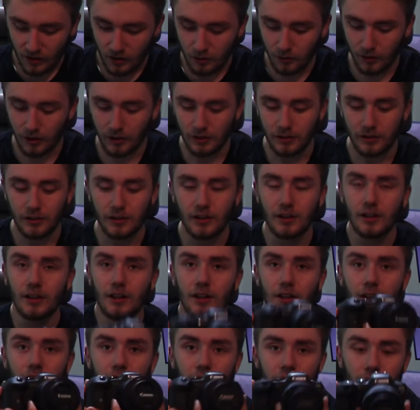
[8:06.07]
Well,
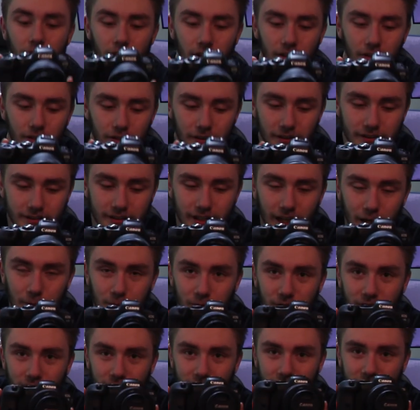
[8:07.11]
this
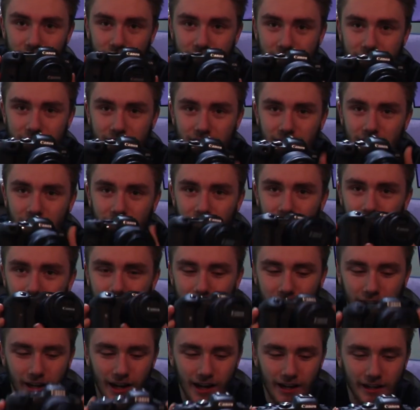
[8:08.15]
camera is the
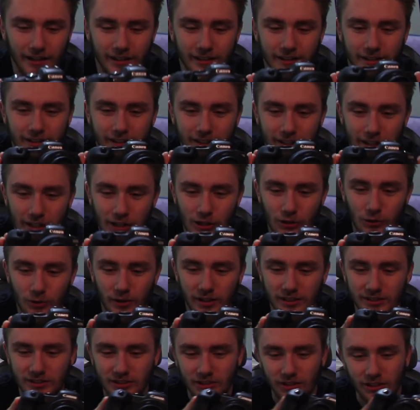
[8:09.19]
Canon
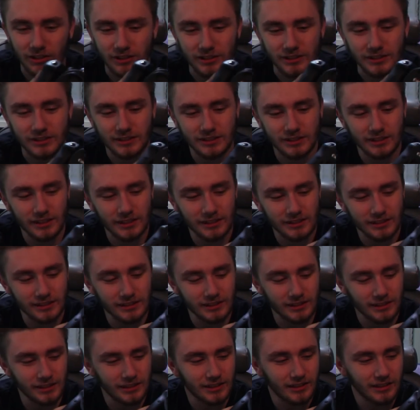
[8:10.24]
EOS
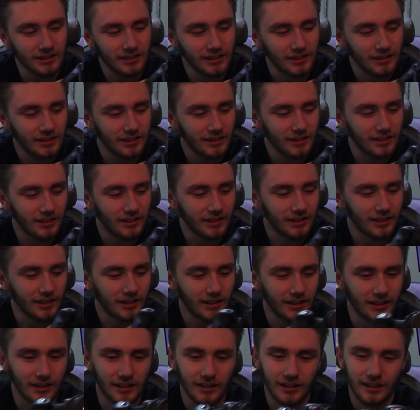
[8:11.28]
R6
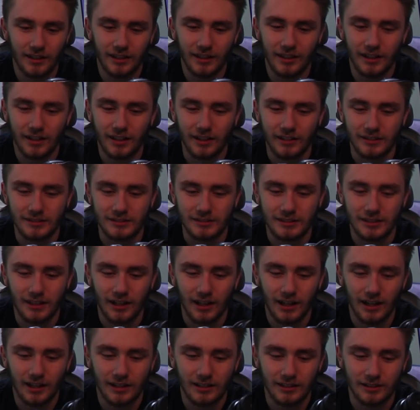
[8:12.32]
and
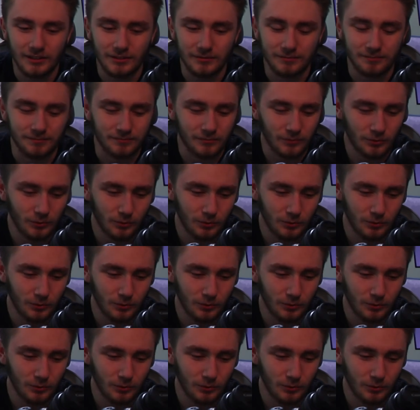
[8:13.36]
I am